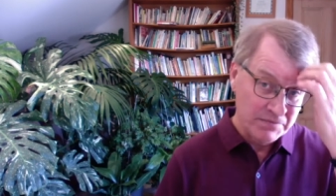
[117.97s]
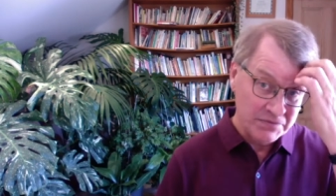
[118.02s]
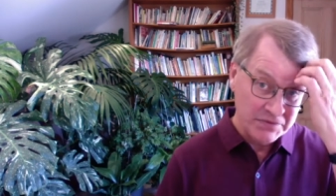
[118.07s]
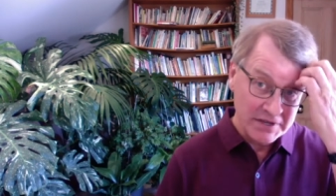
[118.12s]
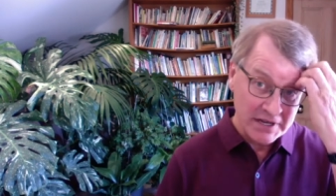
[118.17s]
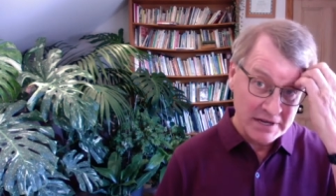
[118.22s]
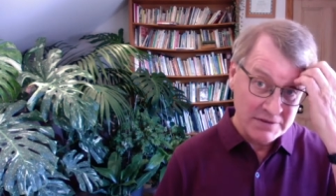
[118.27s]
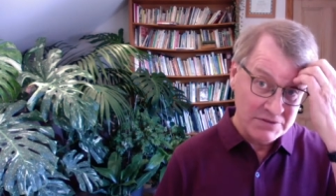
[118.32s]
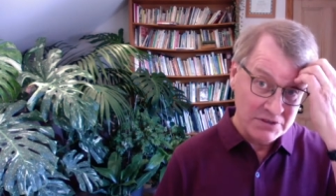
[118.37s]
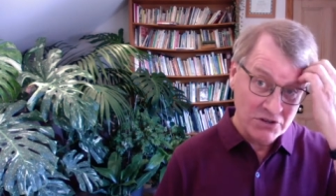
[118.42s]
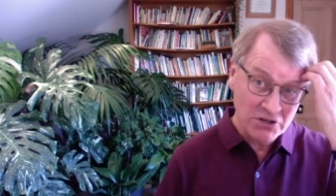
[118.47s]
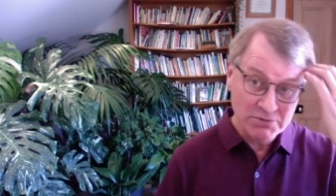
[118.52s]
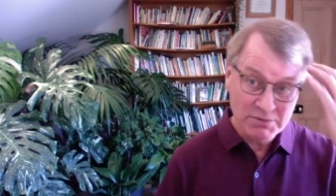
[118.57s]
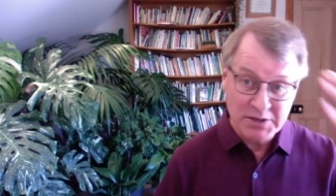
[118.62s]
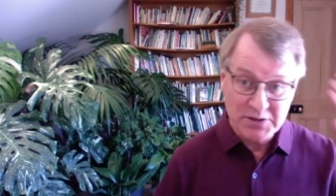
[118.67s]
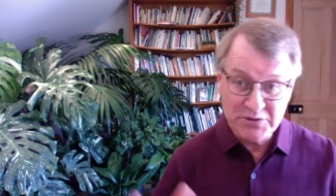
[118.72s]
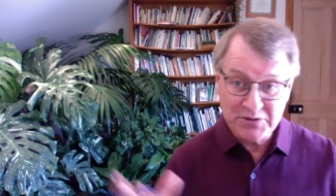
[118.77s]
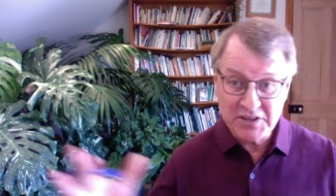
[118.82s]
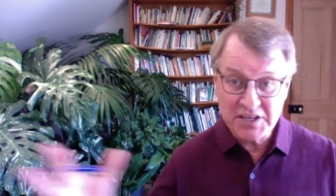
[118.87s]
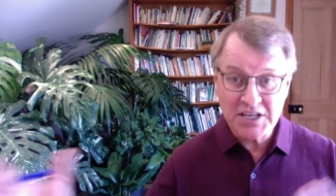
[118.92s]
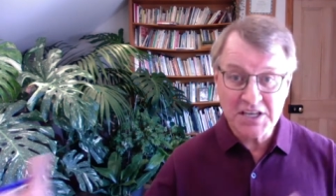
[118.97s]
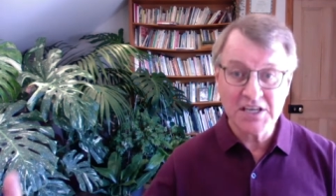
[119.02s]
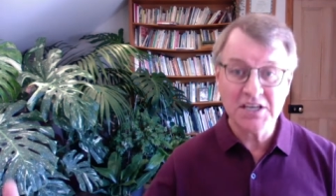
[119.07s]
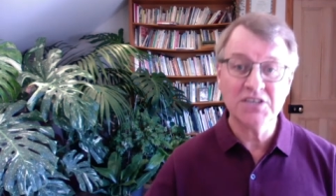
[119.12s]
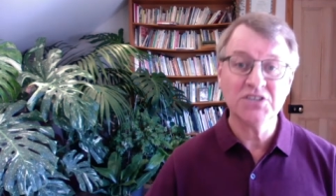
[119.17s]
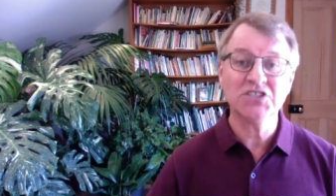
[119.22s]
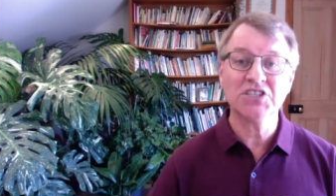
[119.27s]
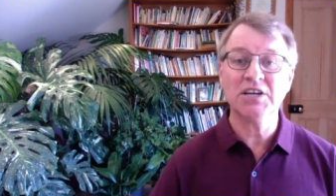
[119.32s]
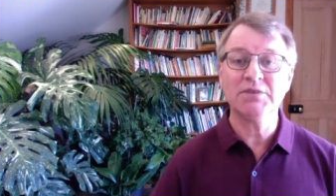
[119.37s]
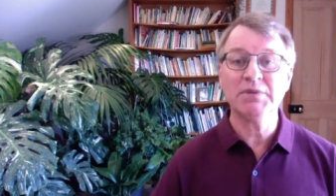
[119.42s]
Uh, there could be thinning
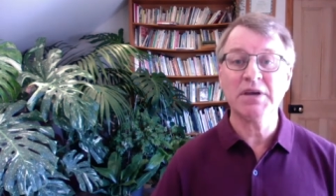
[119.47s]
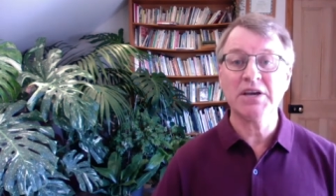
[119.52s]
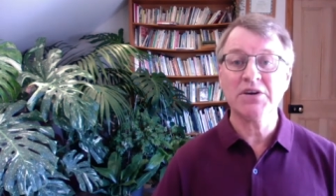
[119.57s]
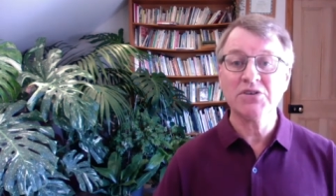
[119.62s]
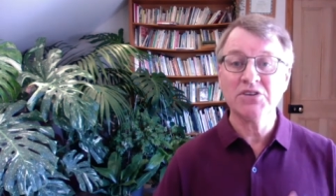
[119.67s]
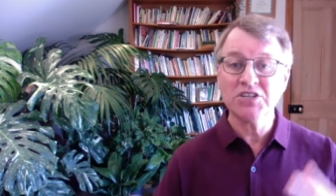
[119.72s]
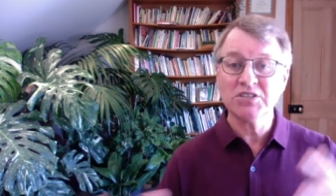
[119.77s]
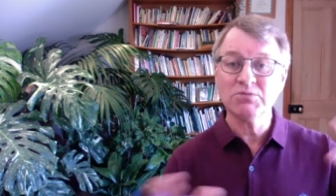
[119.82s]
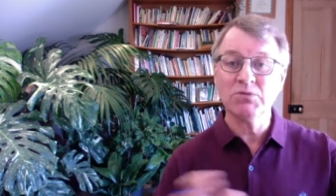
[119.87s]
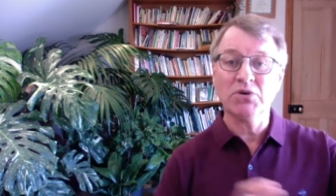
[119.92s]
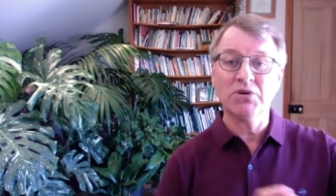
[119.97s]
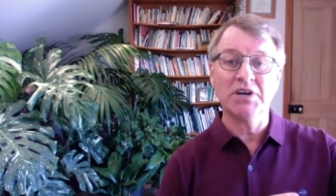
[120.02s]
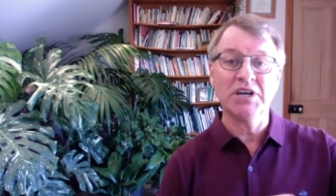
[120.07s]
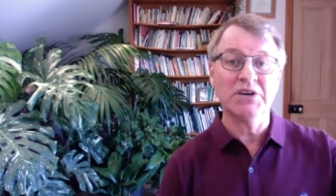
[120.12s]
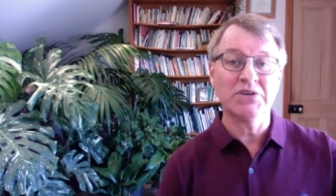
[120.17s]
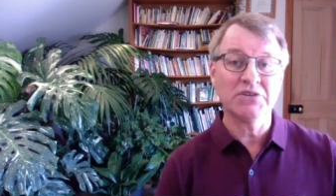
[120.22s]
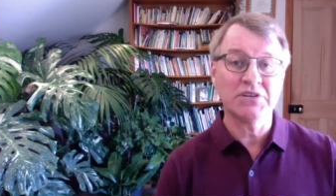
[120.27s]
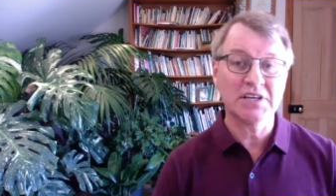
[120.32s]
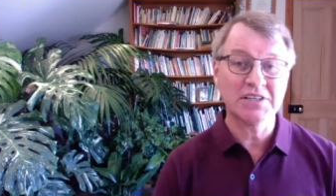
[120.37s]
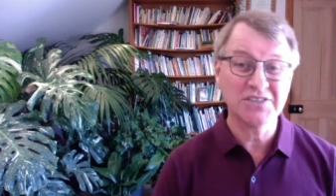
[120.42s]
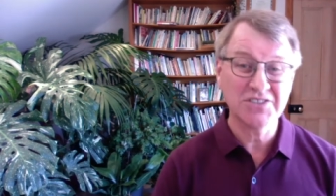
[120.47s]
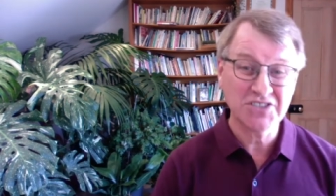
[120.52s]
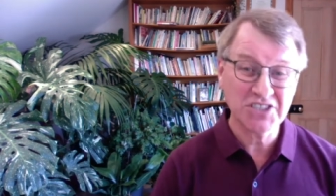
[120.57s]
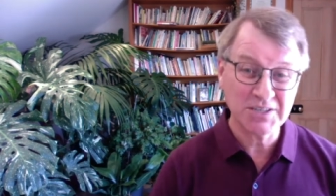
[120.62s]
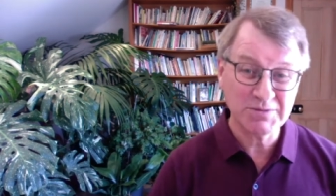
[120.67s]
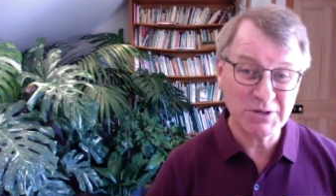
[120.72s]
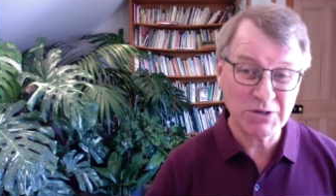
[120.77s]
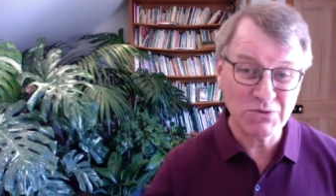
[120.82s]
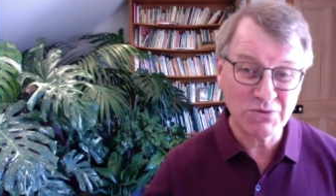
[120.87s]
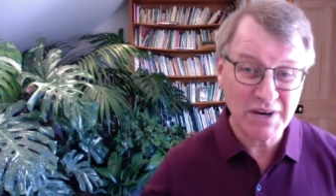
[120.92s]
in some areas, more hair in others.
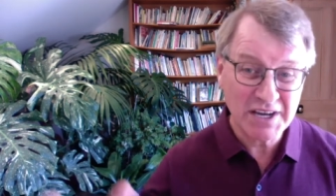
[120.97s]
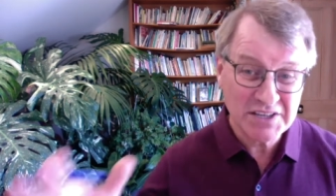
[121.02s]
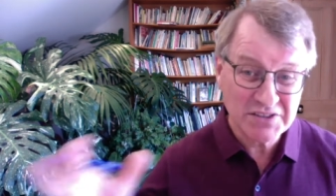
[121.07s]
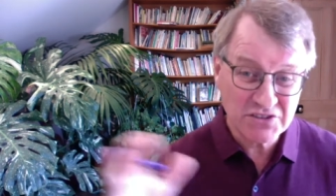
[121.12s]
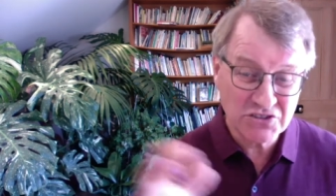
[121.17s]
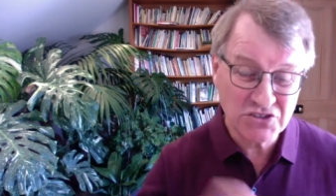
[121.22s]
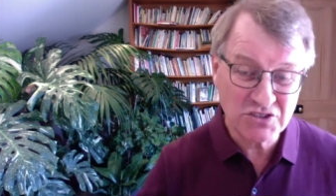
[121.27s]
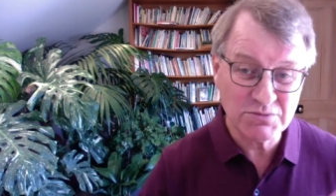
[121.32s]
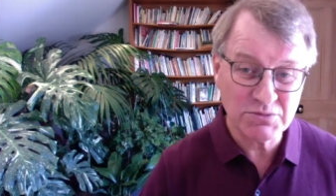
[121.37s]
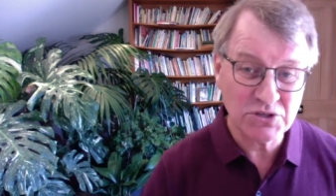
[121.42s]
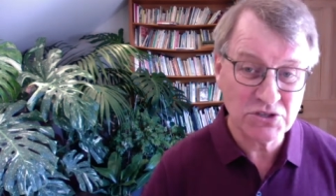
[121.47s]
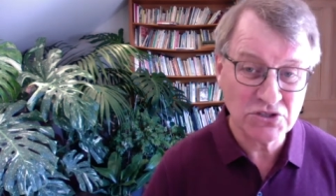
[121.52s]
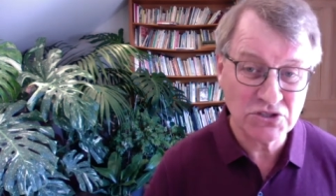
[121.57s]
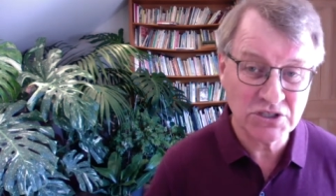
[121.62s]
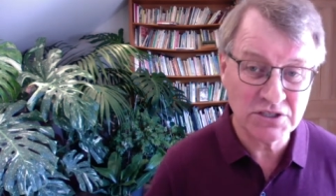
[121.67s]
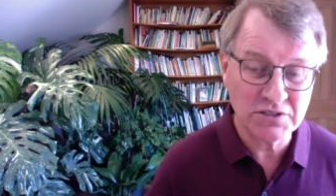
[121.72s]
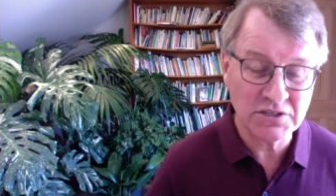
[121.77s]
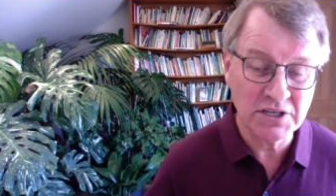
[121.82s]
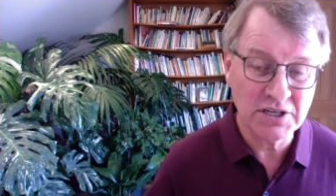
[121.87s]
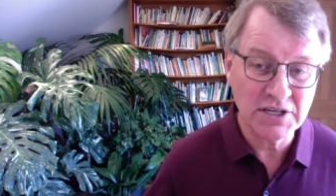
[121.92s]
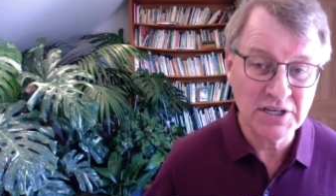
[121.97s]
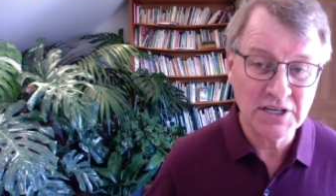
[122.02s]
Could be weight distribution.